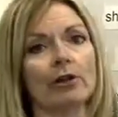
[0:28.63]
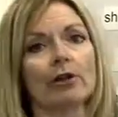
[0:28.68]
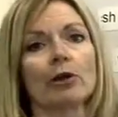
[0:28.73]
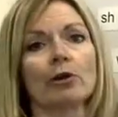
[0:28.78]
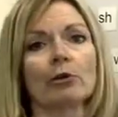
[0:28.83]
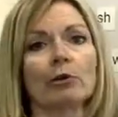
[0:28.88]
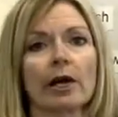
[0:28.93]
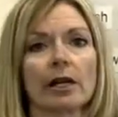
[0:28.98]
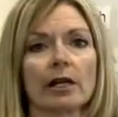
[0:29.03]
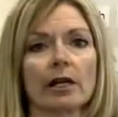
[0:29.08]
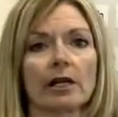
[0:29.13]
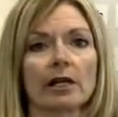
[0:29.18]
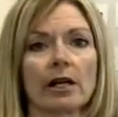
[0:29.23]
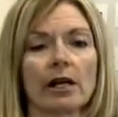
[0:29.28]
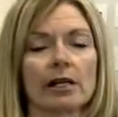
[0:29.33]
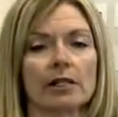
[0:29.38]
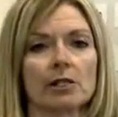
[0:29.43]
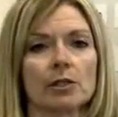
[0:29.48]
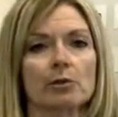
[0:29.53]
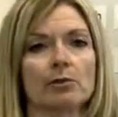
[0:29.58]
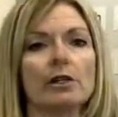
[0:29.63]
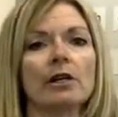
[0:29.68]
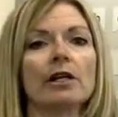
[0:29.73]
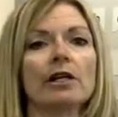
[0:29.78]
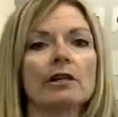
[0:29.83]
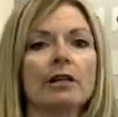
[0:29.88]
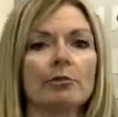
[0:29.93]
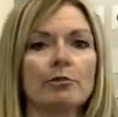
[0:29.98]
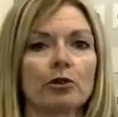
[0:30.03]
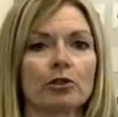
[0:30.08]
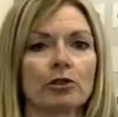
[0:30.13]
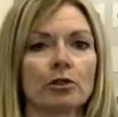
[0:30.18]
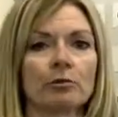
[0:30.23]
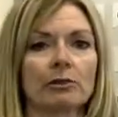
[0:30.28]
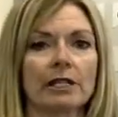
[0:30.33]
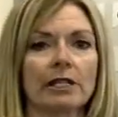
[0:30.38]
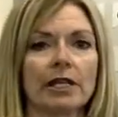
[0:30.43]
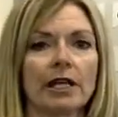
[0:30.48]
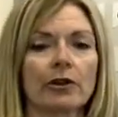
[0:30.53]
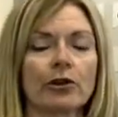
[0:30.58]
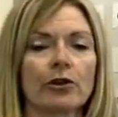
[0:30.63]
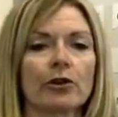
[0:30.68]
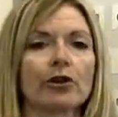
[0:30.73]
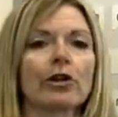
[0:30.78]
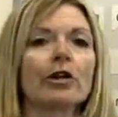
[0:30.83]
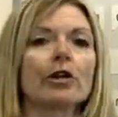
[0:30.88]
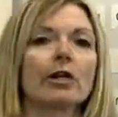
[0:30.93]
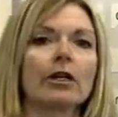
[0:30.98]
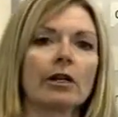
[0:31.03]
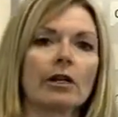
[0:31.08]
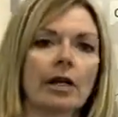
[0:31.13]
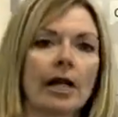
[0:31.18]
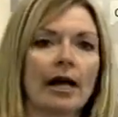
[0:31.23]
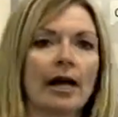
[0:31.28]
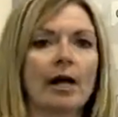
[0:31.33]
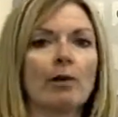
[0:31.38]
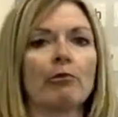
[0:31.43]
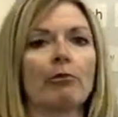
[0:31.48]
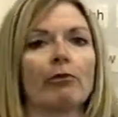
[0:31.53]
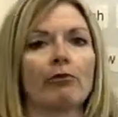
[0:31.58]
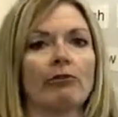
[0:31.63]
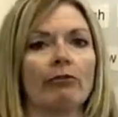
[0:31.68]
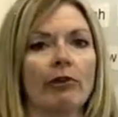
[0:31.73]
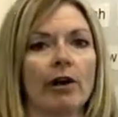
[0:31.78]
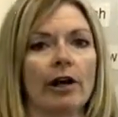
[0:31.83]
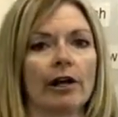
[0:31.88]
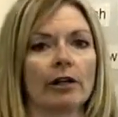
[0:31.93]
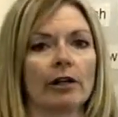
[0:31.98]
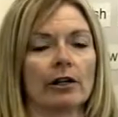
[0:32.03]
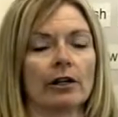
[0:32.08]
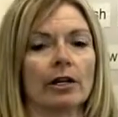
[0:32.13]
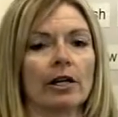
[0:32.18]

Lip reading: They recognize them, they put them together, campfire.